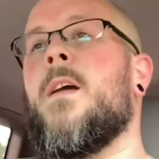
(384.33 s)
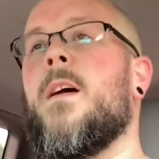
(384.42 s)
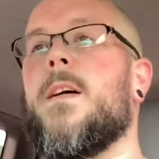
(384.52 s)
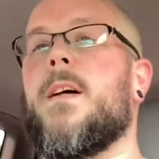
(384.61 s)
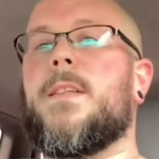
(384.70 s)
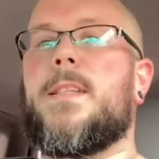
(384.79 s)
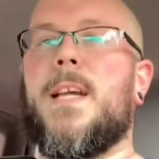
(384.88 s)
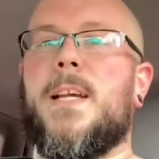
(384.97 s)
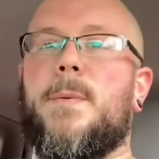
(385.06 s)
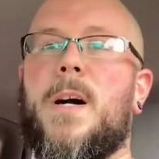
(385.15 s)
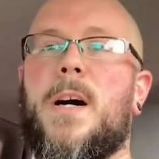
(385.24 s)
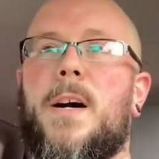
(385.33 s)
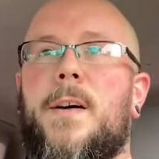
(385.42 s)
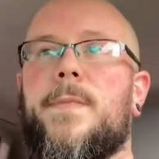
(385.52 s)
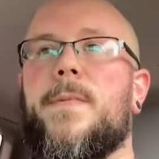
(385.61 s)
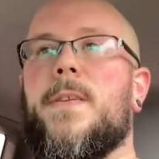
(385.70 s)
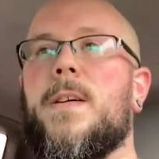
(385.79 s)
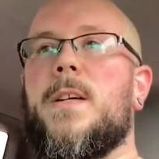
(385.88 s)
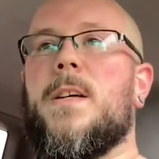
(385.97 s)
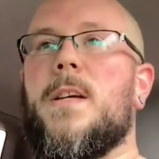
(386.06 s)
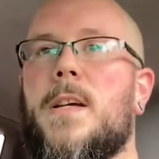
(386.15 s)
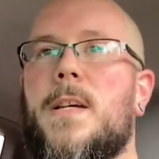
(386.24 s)
I'll take them off,
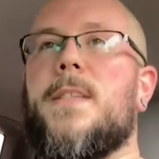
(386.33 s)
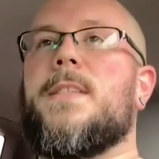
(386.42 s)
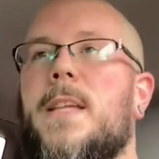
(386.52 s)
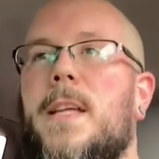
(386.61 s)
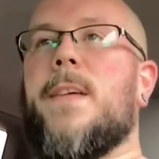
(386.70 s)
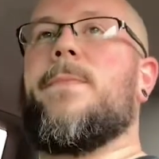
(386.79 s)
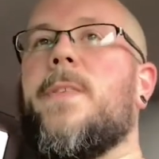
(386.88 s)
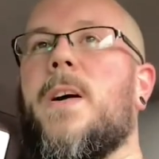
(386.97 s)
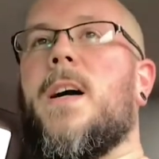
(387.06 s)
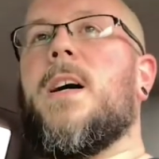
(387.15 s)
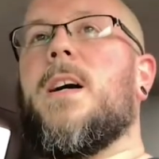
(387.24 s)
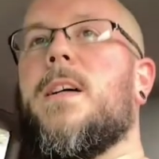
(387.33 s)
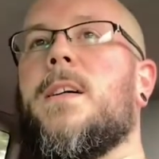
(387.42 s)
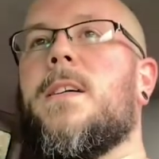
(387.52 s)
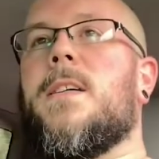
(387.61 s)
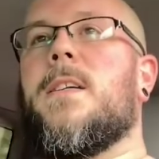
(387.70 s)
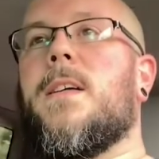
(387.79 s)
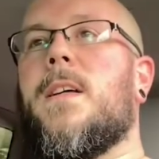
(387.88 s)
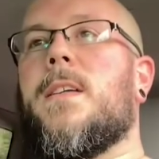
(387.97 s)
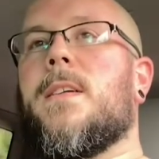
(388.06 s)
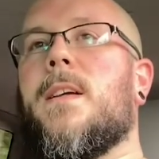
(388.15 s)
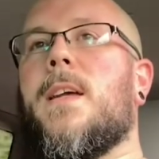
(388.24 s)
see if
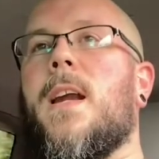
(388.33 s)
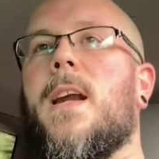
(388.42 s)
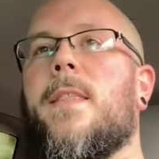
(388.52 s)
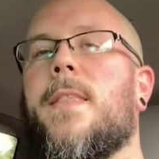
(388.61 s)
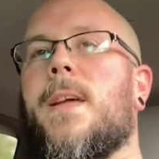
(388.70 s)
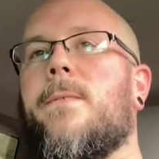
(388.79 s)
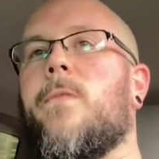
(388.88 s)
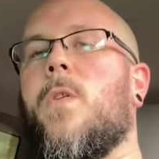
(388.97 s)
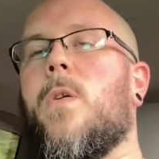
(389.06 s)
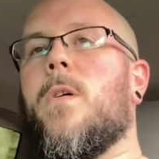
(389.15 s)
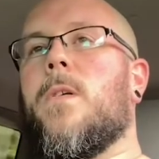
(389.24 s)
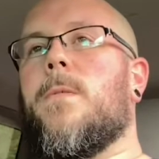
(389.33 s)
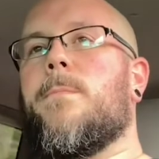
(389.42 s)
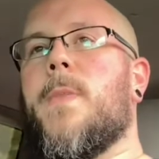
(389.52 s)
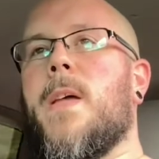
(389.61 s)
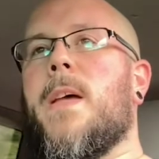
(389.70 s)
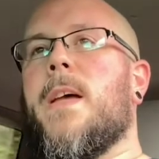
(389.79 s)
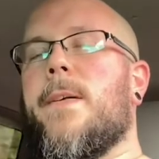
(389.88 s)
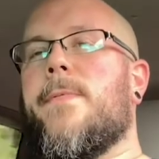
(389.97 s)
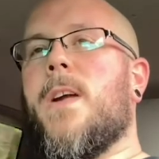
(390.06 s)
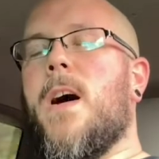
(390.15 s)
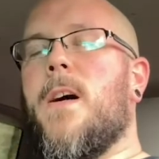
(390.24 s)
could get anything for them. If
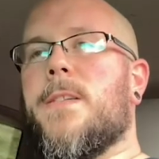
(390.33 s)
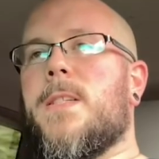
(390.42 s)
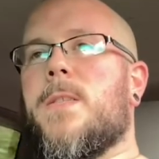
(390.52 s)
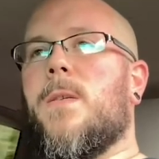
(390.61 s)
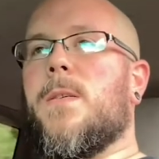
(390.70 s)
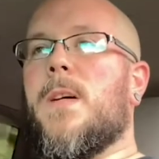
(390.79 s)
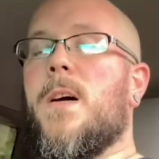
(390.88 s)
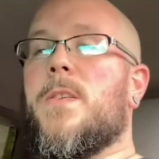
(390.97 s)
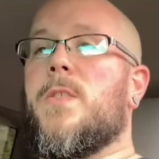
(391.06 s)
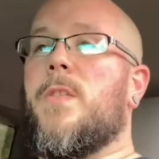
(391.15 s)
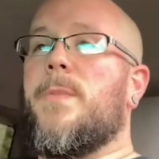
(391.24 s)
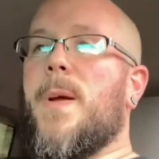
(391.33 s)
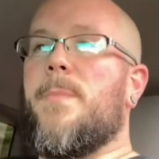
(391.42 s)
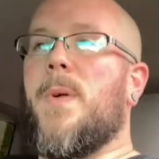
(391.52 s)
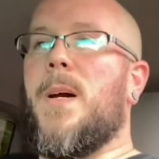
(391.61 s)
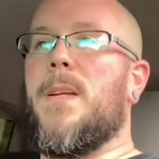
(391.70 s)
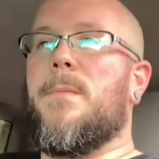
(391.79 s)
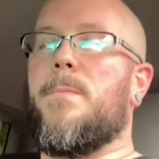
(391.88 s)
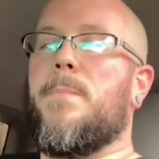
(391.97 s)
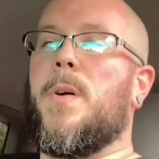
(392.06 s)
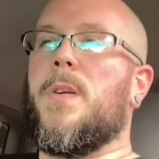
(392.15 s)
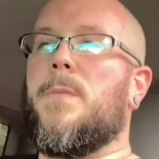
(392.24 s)
not, I'll just hold on to them. I might
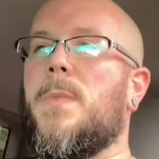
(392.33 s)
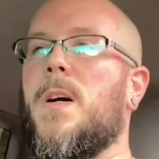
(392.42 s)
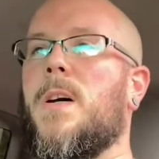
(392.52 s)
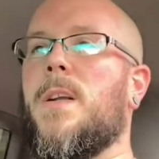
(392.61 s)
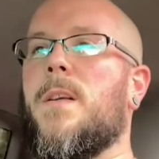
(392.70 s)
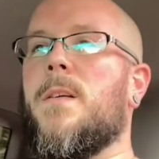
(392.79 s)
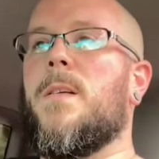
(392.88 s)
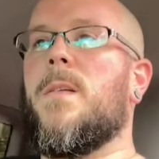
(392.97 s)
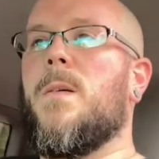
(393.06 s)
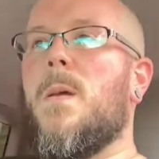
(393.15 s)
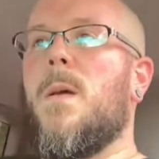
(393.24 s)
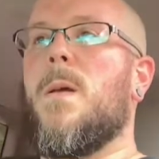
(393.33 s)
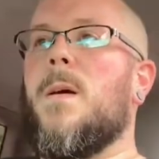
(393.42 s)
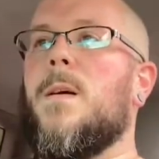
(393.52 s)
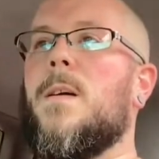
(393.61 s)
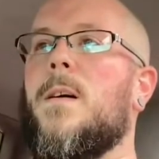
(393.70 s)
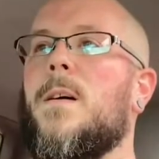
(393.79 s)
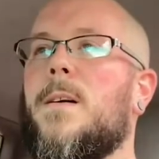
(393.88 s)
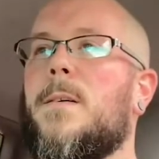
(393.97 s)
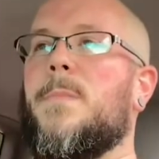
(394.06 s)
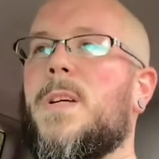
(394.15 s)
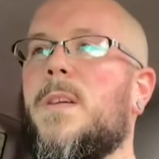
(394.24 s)
put them on
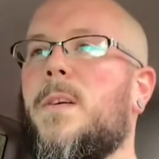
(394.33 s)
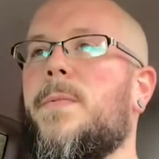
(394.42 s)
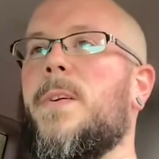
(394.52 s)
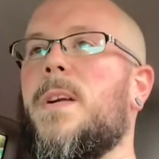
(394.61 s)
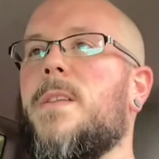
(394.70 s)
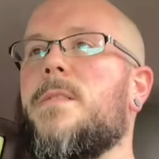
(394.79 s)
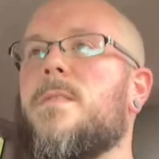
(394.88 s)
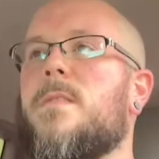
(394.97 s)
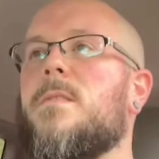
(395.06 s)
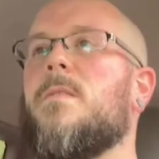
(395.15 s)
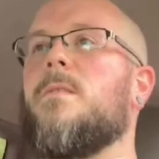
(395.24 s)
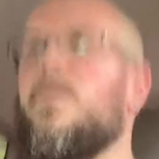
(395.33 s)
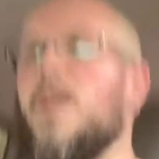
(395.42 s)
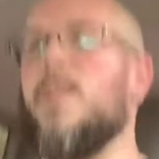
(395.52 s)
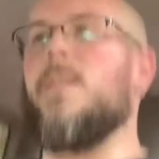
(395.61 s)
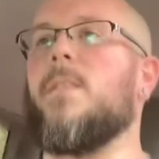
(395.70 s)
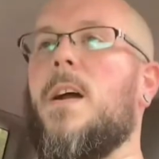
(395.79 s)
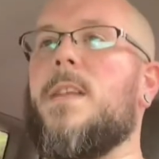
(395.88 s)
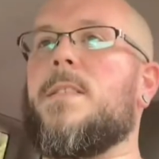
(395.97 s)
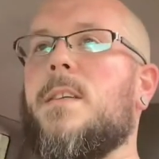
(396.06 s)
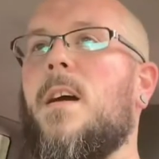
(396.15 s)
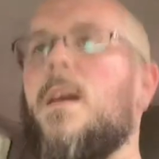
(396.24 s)
my girlfriend's
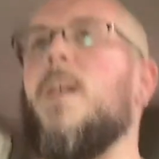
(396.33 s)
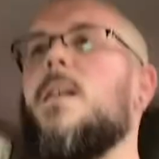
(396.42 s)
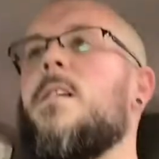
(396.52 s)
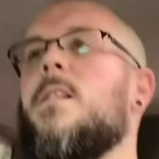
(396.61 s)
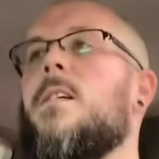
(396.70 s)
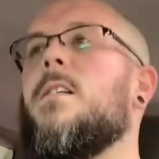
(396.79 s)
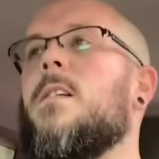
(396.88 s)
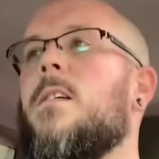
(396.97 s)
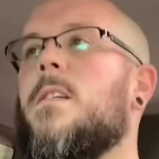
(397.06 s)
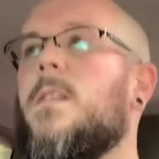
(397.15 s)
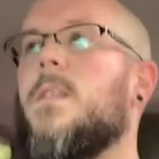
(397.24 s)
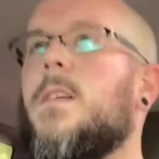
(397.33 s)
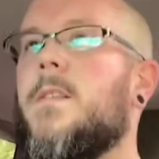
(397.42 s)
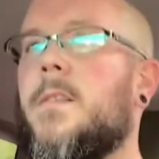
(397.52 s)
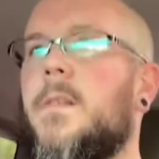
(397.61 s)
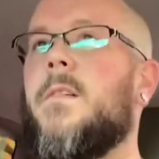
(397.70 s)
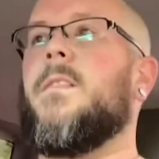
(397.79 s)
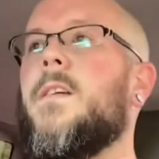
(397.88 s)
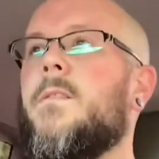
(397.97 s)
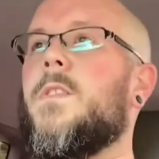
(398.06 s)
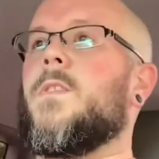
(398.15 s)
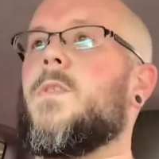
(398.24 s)
rallycross car. Turn
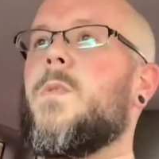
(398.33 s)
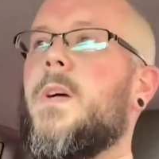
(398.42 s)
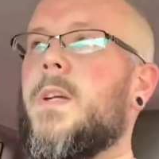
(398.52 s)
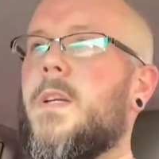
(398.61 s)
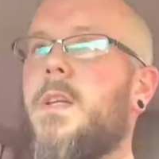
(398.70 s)
around real quick.